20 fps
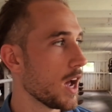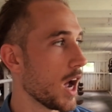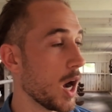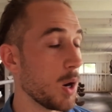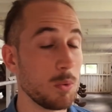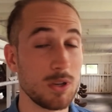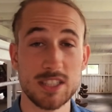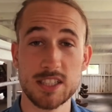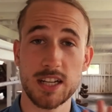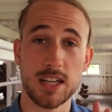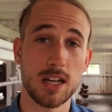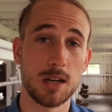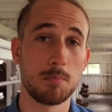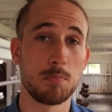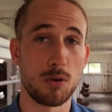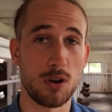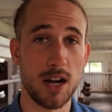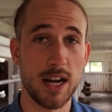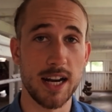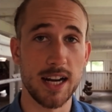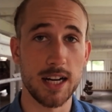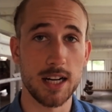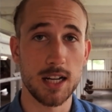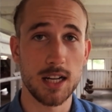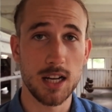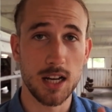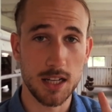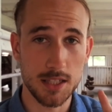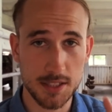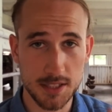I wasn't gonna bring
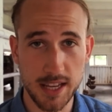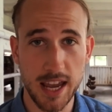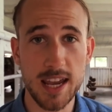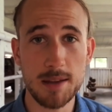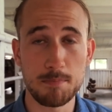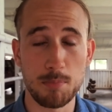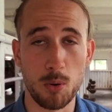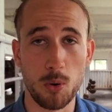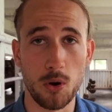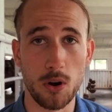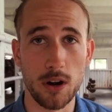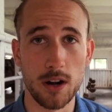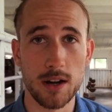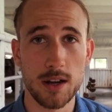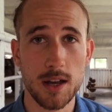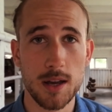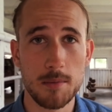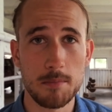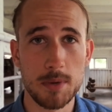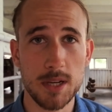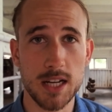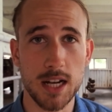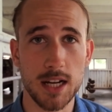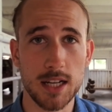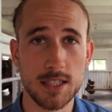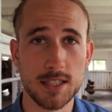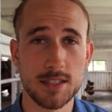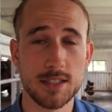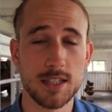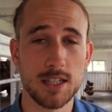a skateboard
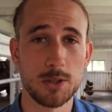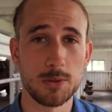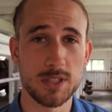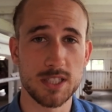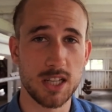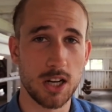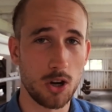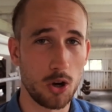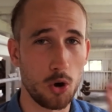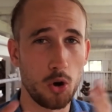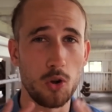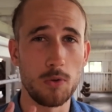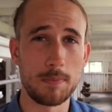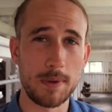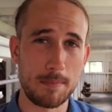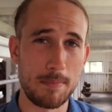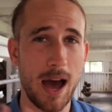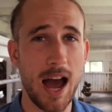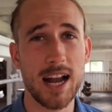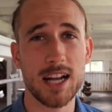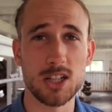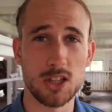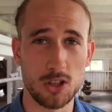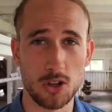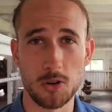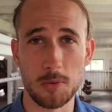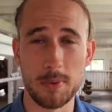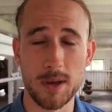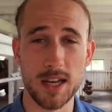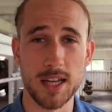because it was gonna hold me back a
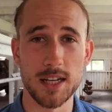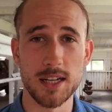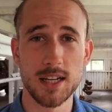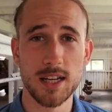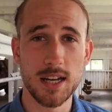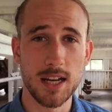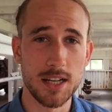little bit